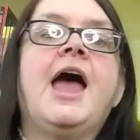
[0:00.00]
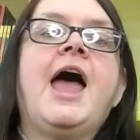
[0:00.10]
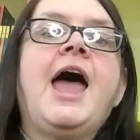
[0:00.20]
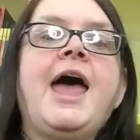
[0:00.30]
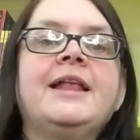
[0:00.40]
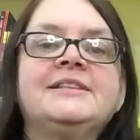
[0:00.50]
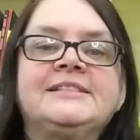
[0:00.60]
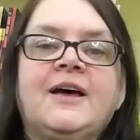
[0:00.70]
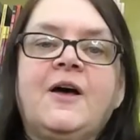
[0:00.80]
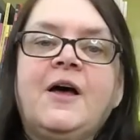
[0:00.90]

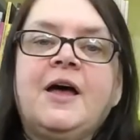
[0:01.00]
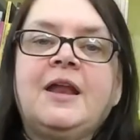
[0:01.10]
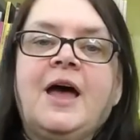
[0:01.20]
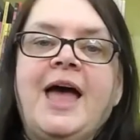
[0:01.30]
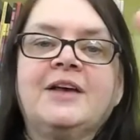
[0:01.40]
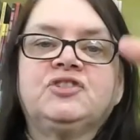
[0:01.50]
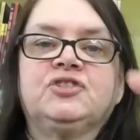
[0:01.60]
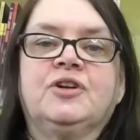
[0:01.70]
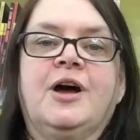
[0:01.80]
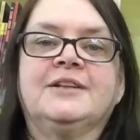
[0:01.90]
Hats on
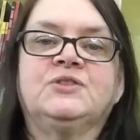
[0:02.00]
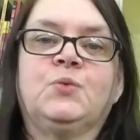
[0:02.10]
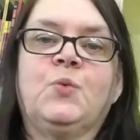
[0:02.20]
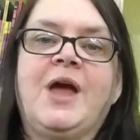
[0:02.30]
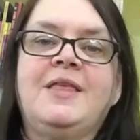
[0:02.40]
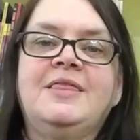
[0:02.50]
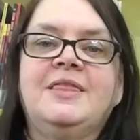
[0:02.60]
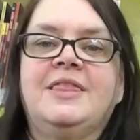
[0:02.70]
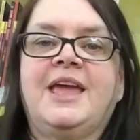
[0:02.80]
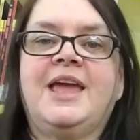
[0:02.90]
astronauts
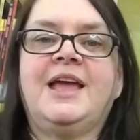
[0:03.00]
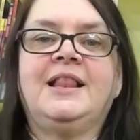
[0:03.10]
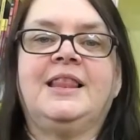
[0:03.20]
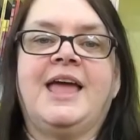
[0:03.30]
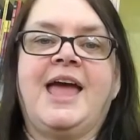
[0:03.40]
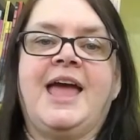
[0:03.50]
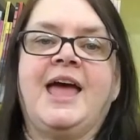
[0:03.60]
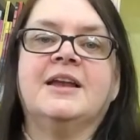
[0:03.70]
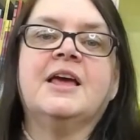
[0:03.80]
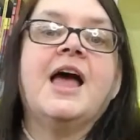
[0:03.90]
when they
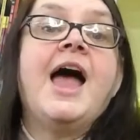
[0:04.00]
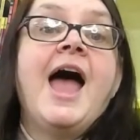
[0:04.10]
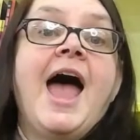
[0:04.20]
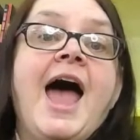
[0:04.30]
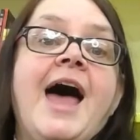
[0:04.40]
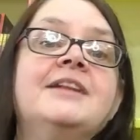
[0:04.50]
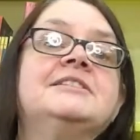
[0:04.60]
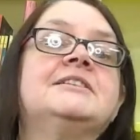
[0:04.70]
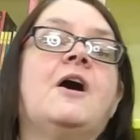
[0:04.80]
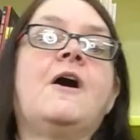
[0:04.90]
land.
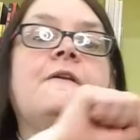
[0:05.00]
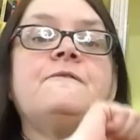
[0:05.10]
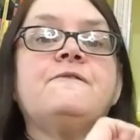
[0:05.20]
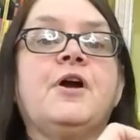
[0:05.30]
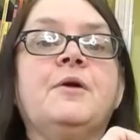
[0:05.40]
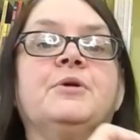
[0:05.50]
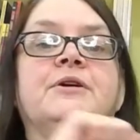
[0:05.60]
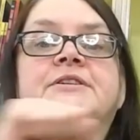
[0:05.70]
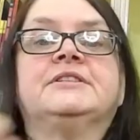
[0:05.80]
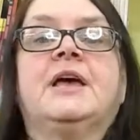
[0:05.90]
Hats on
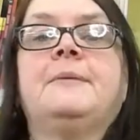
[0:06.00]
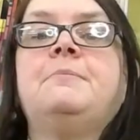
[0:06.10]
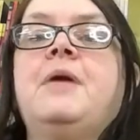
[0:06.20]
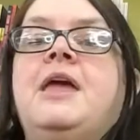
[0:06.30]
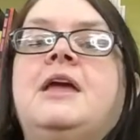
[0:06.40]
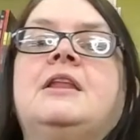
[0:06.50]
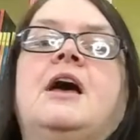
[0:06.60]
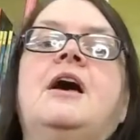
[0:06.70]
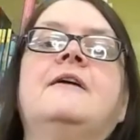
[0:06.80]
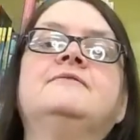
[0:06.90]
farmers made
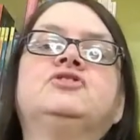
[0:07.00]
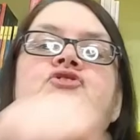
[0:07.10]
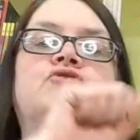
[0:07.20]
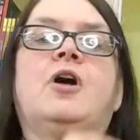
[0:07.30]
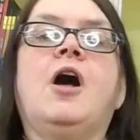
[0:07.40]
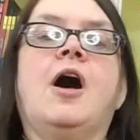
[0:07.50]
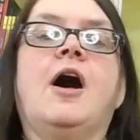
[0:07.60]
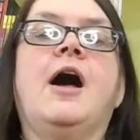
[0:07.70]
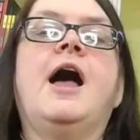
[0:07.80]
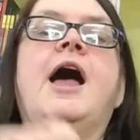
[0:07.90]
of
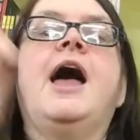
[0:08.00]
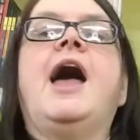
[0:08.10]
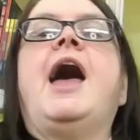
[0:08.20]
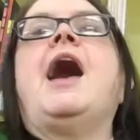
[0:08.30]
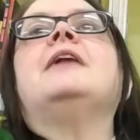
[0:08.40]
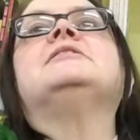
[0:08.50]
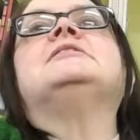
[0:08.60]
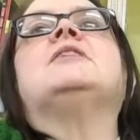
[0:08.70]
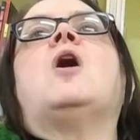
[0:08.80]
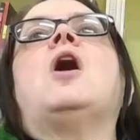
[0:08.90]
straw.
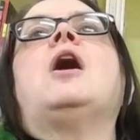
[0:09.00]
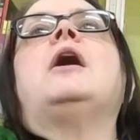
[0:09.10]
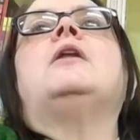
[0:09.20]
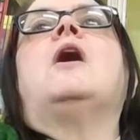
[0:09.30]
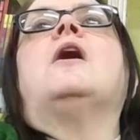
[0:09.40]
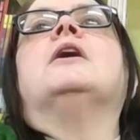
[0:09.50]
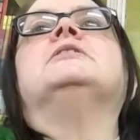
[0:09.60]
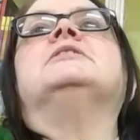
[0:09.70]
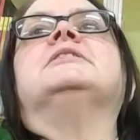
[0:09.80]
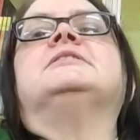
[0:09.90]
Hats on
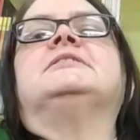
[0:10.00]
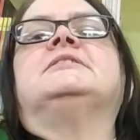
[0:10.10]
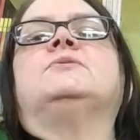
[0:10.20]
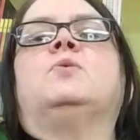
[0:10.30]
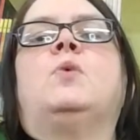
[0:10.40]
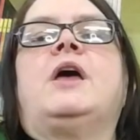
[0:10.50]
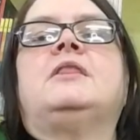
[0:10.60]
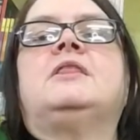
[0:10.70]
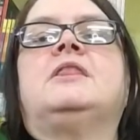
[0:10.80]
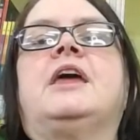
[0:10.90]
artists
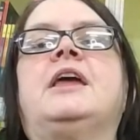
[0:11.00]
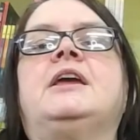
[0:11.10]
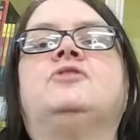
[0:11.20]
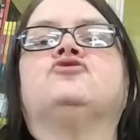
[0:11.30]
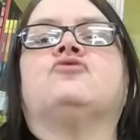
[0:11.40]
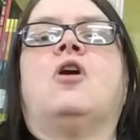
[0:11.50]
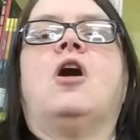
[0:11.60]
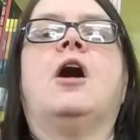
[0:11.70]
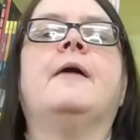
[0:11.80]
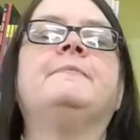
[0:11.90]
when they draw.